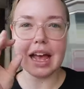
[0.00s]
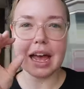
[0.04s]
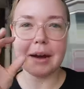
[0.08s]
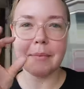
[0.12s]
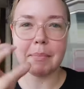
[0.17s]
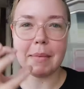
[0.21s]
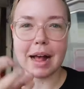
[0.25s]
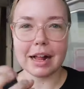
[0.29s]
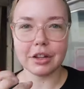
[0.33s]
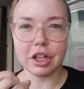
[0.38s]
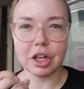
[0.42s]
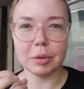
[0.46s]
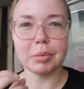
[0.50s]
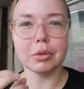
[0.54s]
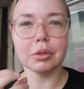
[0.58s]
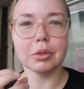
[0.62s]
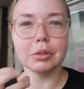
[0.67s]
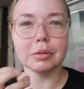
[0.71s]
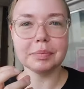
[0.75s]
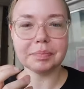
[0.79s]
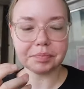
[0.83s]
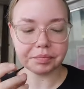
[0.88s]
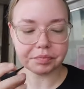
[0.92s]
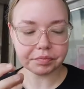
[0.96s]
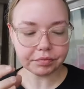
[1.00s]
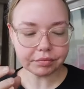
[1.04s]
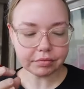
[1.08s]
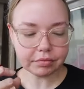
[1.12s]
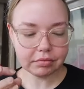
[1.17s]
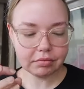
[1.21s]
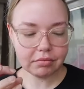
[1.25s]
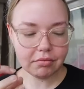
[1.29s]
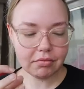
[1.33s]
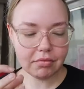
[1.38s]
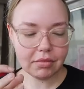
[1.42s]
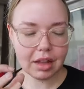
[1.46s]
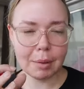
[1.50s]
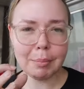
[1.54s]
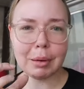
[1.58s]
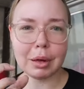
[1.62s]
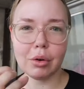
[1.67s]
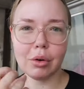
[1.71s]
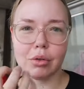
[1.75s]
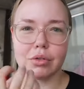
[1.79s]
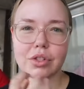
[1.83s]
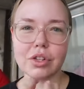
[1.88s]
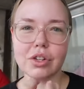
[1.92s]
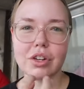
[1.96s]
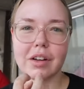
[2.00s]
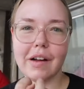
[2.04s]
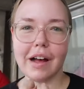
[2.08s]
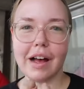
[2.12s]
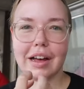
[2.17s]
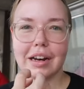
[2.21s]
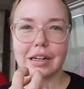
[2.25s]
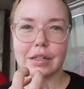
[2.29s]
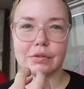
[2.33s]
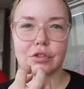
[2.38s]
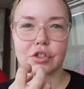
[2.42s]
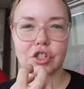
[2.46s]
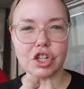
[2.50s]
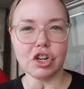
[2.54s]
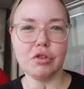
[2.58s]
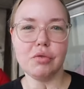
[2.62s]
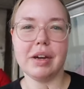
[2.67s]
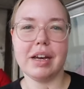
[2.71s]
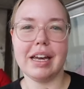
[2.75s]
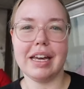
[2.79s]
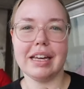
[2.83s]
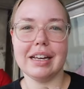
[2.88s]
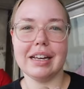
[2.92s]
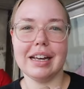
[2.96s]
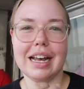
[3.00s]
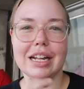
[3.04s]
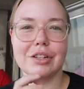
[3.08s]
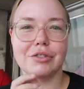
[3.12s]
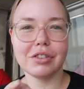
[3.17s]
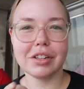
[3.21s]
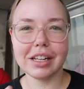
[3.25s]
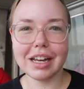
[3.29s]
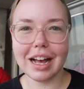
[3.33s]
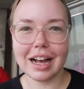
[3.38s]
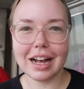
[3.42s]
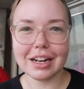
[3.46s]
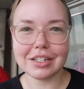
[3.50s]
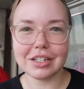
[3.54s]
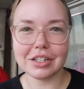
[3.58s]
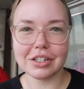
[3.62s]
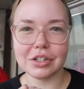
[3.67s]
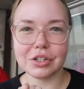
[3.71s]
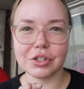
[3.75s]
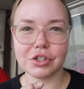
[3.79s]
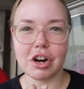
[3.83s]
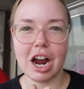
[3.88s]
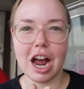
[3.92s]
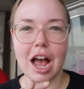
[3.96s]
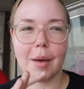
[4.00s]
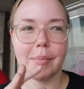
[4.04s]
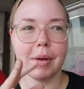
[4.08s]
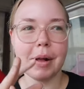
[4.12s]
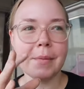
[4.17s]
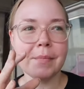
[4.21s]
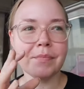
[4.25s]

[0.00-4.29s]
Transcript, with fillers: and malleable, but also kind of chewy. It's really hard to describe.